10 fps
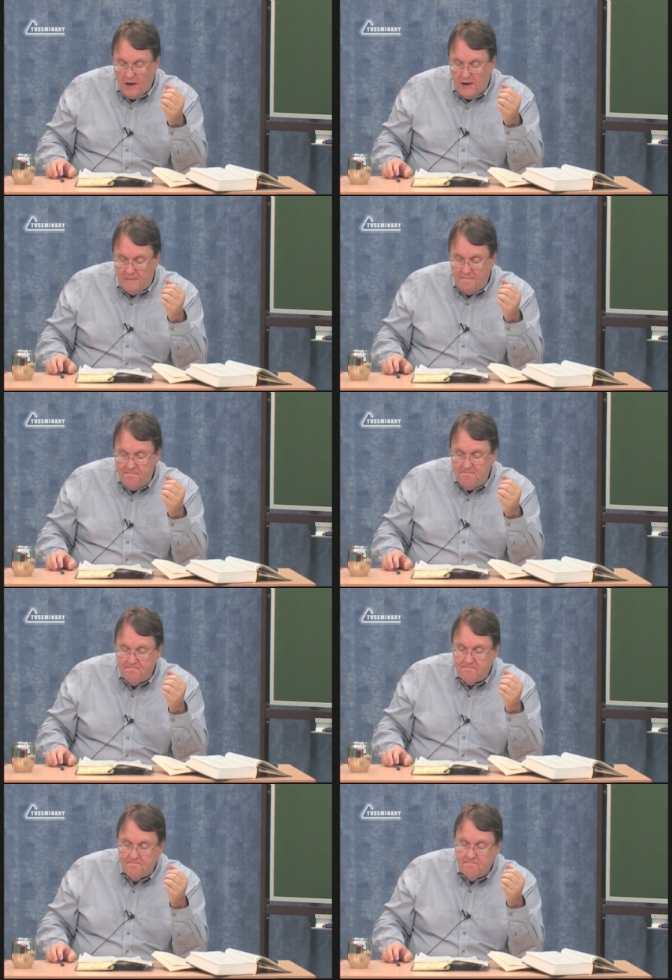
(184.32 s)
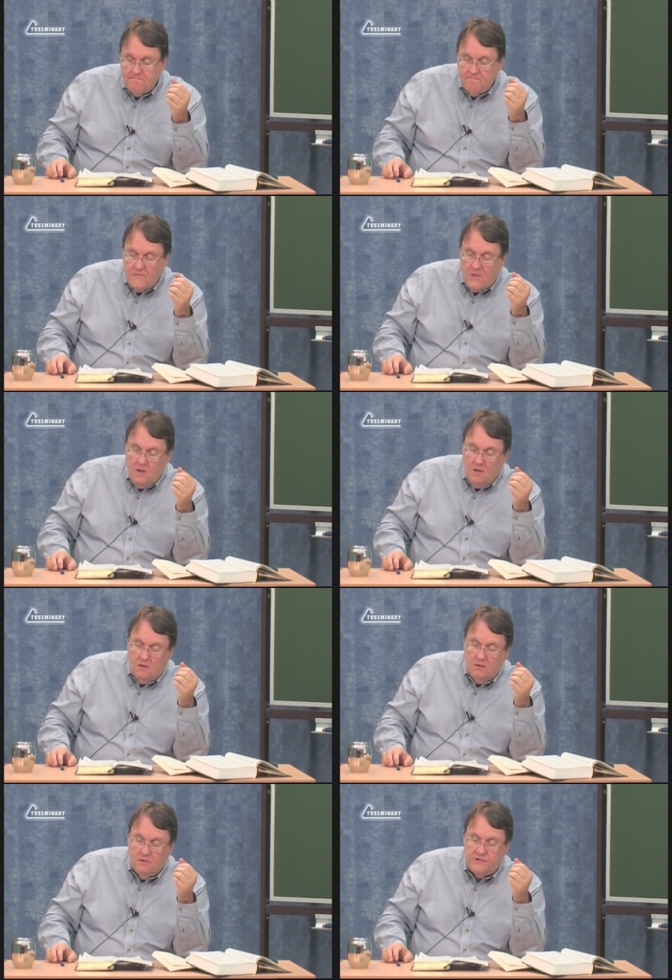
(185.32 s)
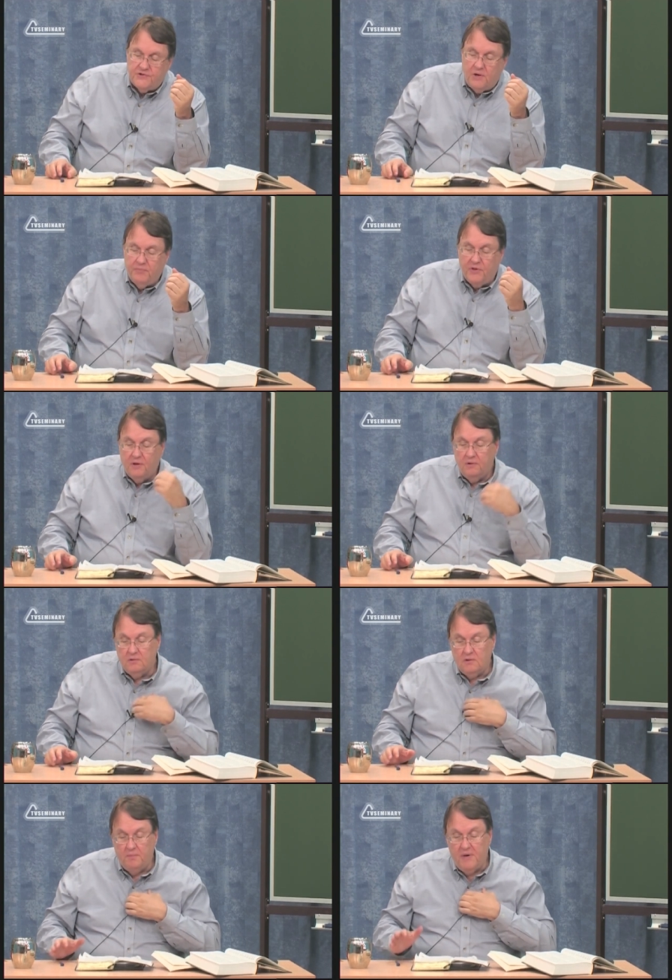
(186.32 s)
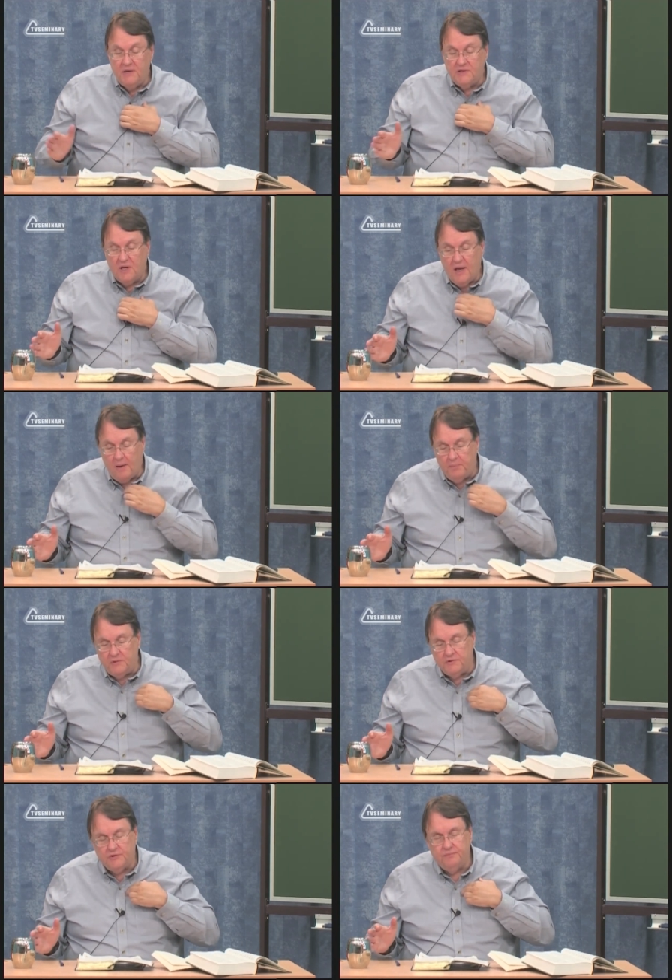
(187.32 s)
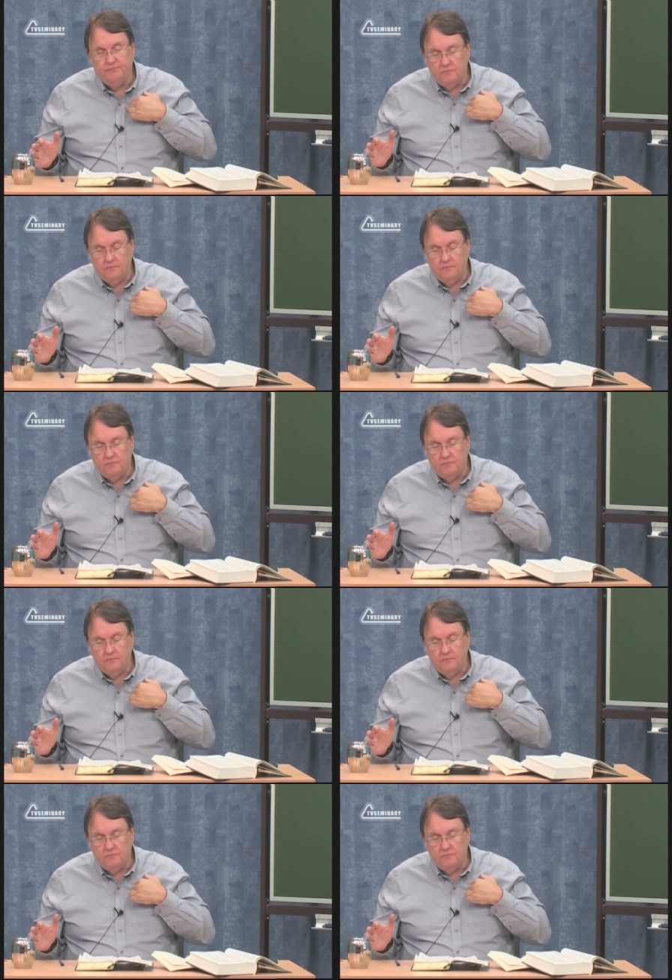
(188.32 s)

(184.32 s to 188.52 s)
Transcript: um, something amazing happens.